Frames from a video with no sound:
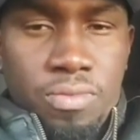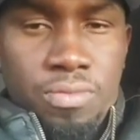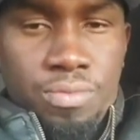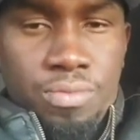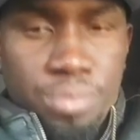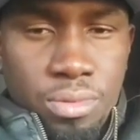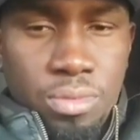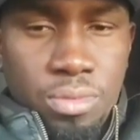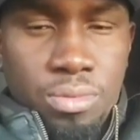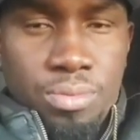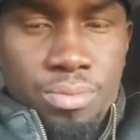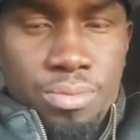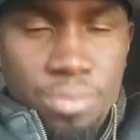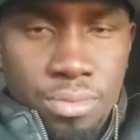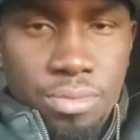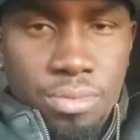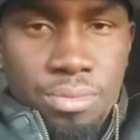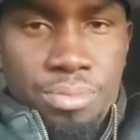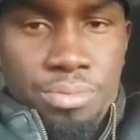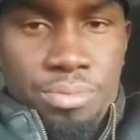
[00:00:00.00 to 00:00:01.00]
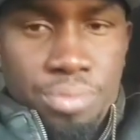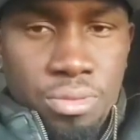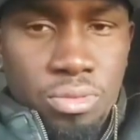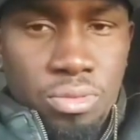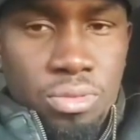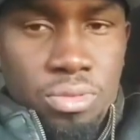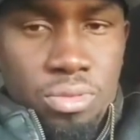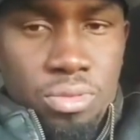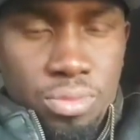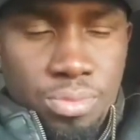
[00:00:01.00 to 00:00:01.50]

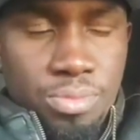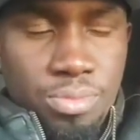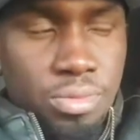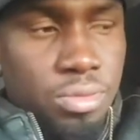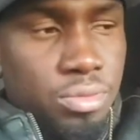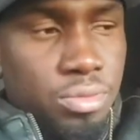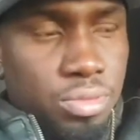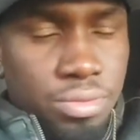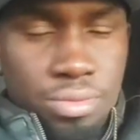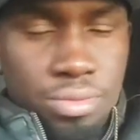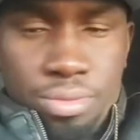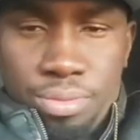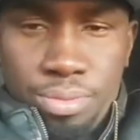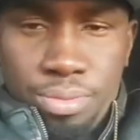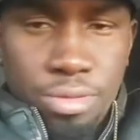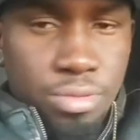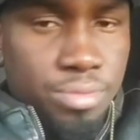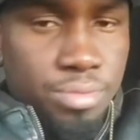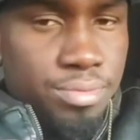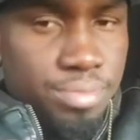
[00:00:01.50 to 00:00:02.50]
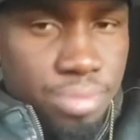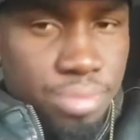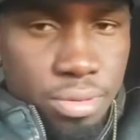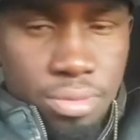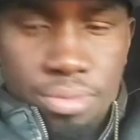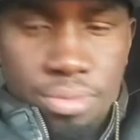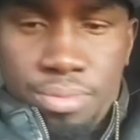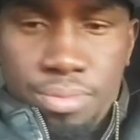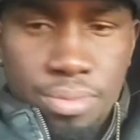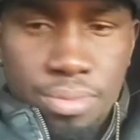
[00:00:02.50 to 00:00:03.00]

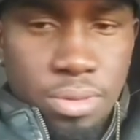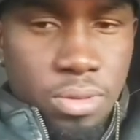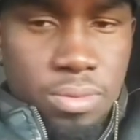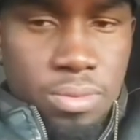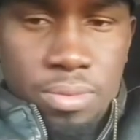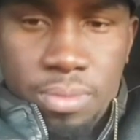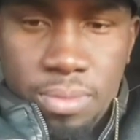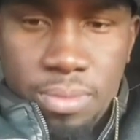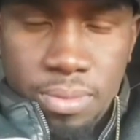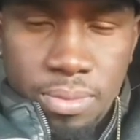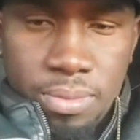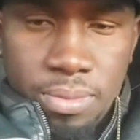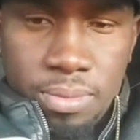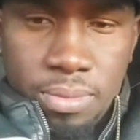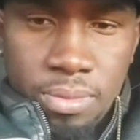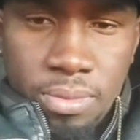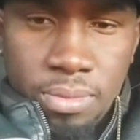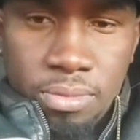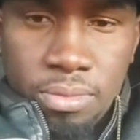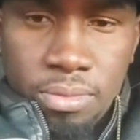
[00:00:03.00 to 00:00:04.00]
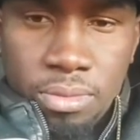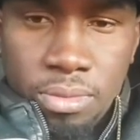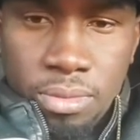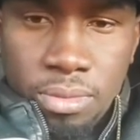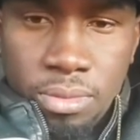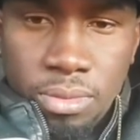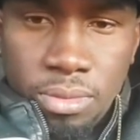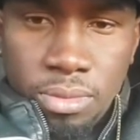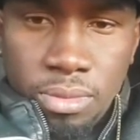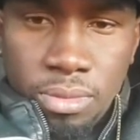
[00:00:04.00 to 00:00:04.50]

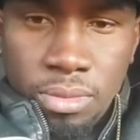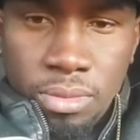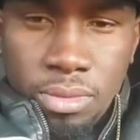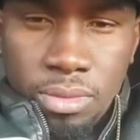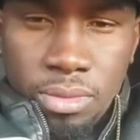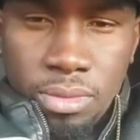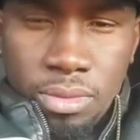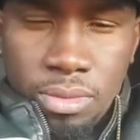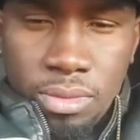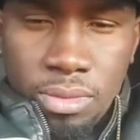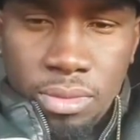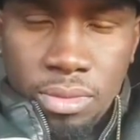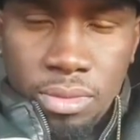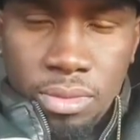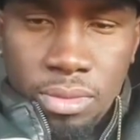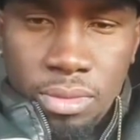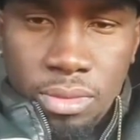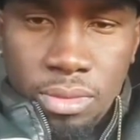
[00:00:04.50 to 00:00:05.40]
Nothing is said.